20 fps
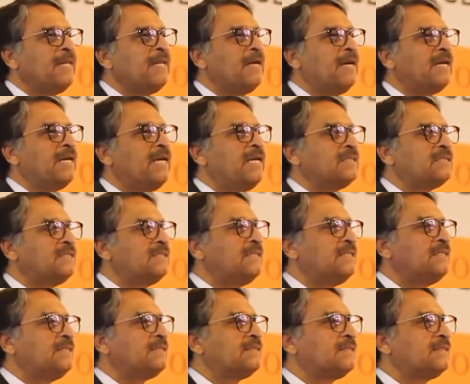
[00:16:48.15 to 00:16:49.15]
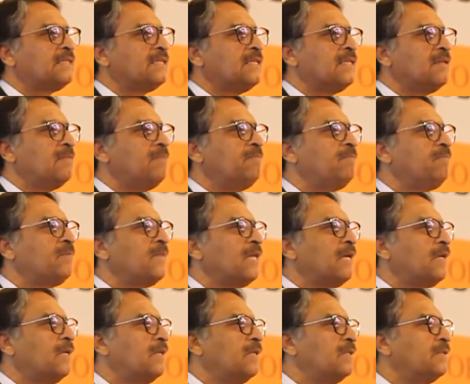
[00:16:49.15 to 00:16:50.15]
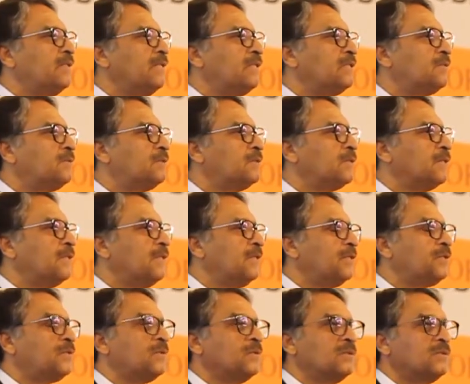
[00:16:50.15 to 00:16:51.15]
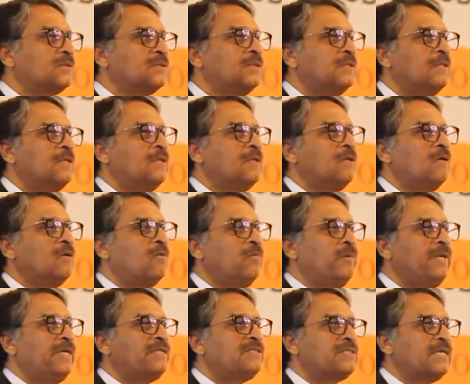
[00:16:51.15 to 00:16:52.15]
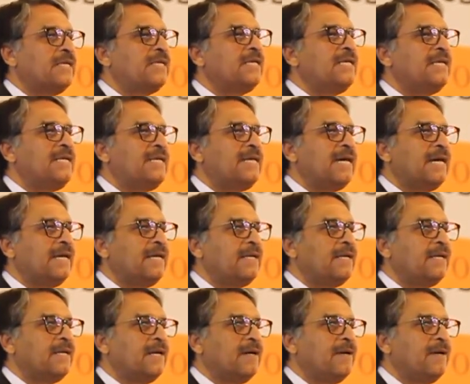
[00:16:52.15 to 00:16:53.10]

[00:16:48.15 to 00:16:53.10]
against these issues, we certainly can